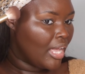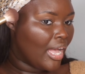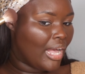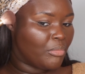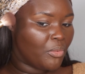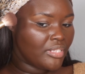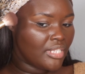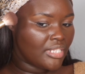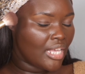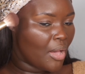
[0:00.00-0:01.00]
I'm going to
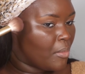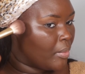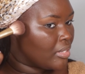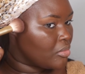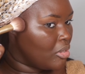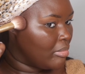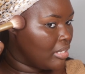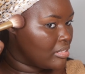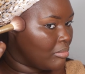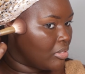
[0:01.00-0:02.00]
see how it works on me.
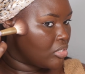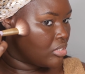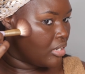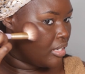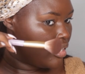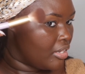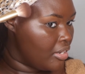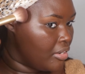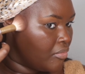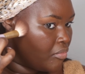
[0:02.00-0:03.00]
So I'm going to start here.